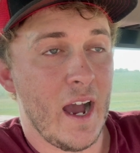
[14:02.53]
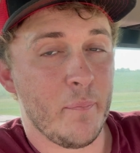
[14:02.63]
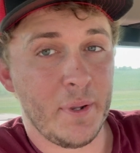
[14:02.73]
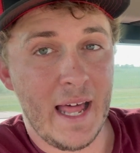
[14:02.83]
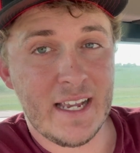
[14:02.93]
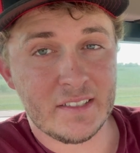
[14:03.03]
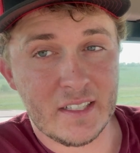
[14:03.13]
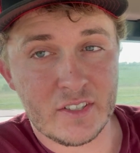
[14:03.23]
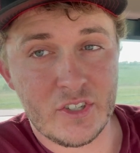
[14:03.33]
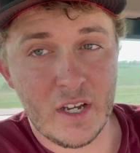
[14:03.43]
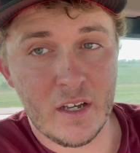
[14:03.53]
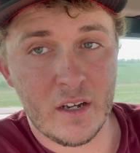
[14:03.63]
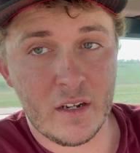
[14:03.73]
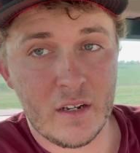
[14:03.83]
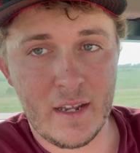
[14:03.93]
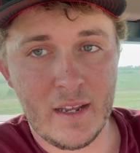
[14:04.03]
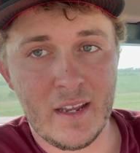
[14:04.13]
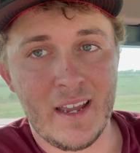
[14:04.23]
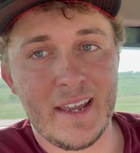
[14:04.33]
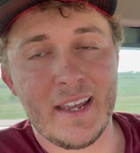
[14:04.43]
a plastic jug
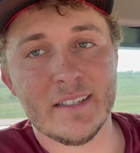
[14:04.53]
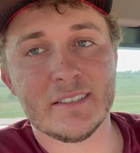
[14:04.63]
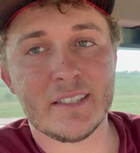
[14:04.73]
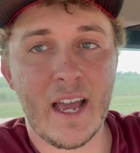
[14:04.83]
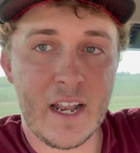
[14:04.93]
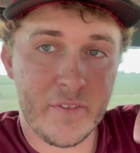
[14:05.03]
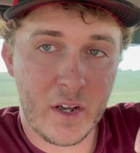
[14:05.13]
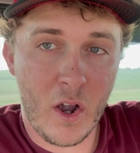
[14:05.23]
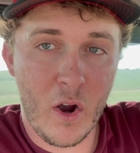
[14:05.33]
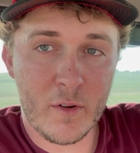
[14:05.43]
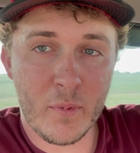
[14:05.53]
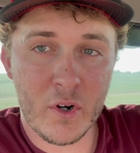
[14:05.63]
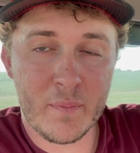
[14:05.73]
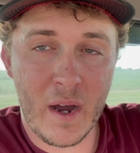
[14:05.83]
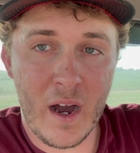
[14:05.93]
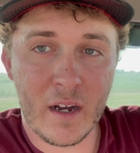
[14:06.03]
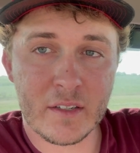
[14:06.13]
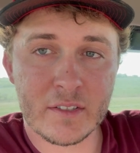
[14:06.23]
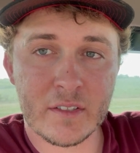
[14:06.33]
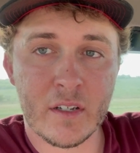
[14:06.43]
inside of a cardboard
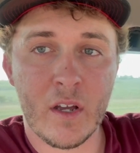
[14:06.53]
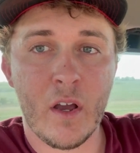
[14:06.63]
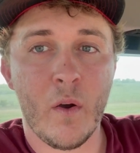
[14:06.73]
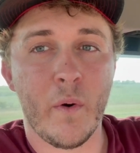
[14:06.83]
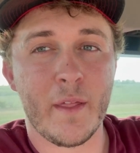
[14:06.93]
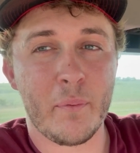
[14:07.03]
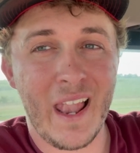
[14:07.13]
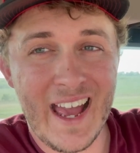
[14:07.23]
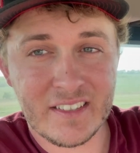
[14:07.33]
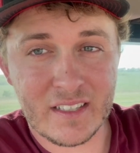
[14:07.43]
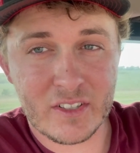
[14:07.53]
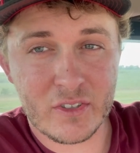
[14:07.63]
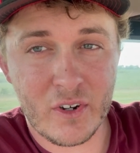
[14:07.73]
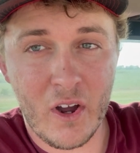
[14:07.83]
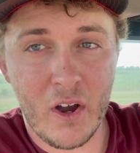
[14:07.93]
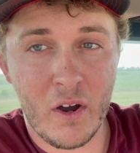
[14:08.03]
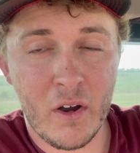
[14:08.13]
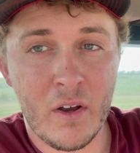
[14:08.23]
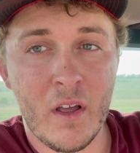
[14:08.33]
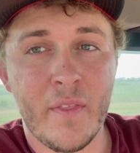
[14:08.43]
box with a plastic straw
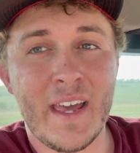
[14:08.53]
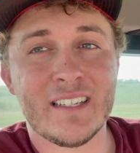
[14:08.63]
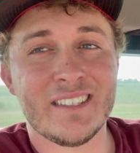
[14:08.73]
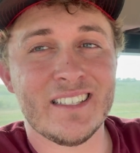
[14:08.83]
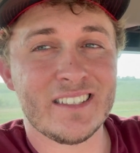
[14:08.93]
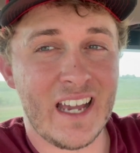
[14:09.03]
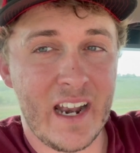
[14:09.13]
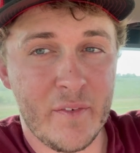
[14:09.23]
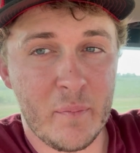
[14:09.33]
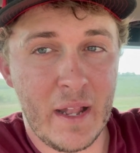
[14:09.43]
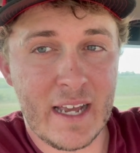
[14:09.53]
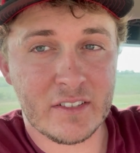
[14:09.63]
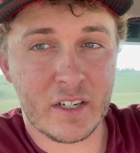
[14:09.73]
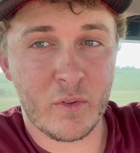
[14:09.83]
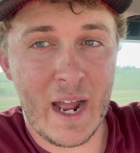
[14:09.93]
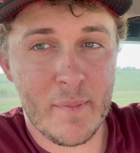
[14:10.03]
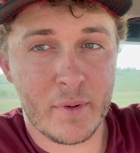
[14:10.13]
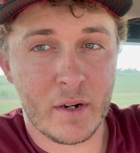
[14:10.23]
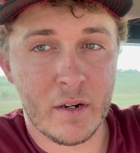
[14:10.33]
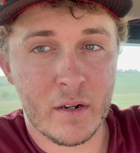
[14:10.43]
that is inside of a plastic
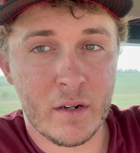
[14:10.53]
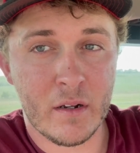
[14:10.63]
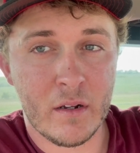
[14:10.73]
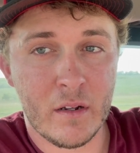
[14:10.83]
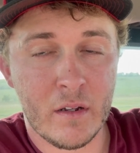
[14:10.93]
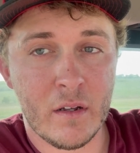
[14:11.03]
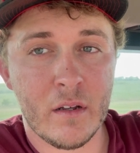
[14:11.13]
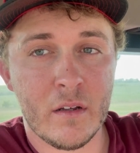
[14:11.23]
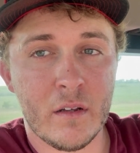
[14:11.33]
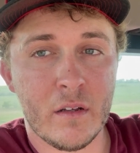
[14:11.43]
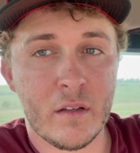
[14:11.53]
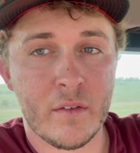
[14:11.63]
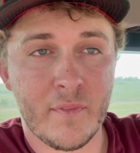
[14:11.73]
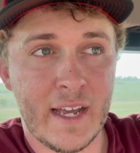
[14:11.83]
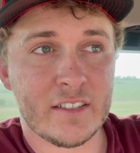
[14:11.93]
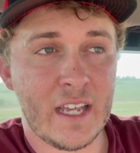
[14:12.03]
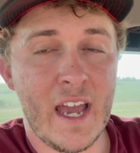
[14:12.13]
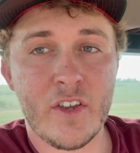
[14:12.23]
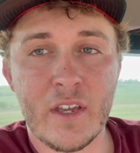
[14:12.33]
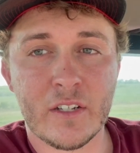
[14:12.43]
wrapper. That's
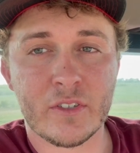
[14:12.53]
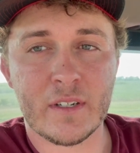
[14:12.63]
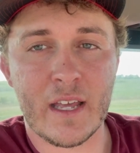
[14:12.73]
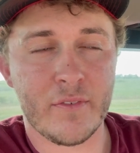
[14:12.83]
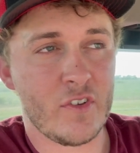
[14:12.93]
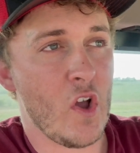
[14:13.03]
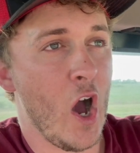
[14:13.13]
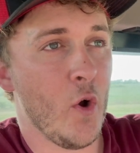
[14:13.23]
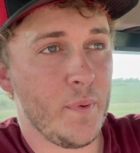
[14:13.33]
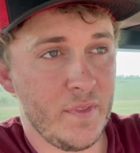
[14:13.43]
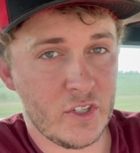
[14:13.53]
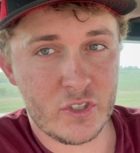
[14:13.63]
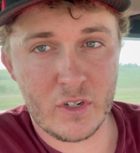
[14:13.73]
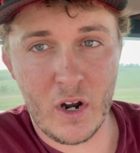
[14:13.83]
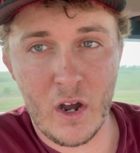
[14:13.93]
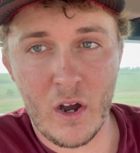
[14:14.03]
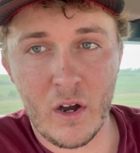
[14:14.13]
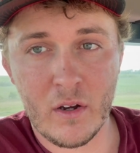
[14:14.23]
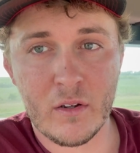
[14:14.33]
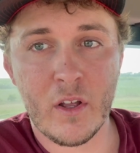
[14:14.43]
how you get your DEF. You open the
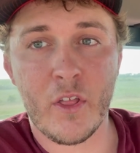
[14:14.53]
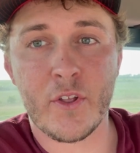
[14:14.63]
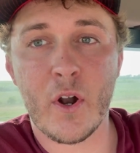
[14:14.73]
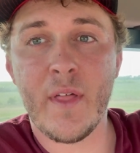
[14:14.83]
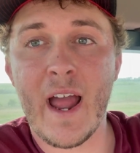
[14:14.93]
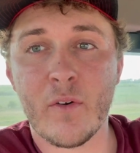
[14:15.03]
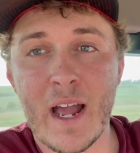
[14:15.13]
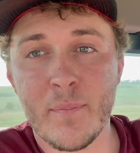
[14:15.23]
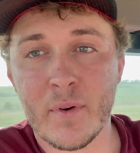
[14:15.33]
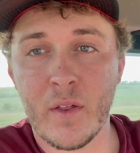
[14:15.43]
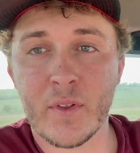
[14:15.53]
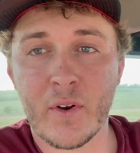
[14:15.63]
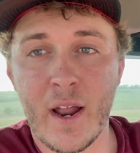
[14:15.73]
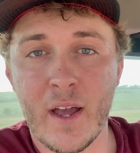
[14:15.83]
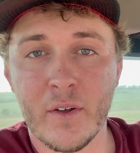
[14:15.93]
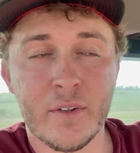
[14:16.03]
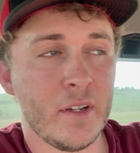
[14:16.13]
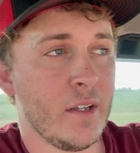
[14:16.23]
straw, throw that wrapper on the ground,